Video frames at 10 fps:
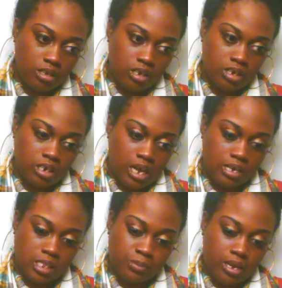and
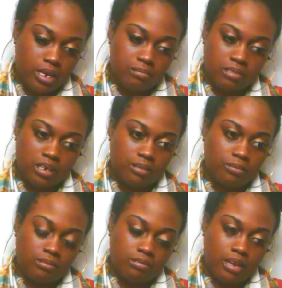I explained
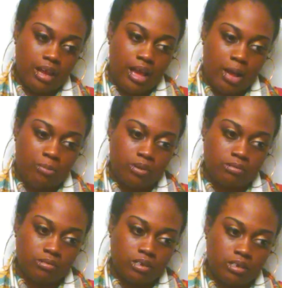everything that
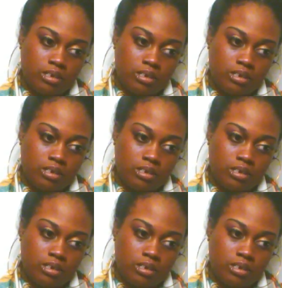happened.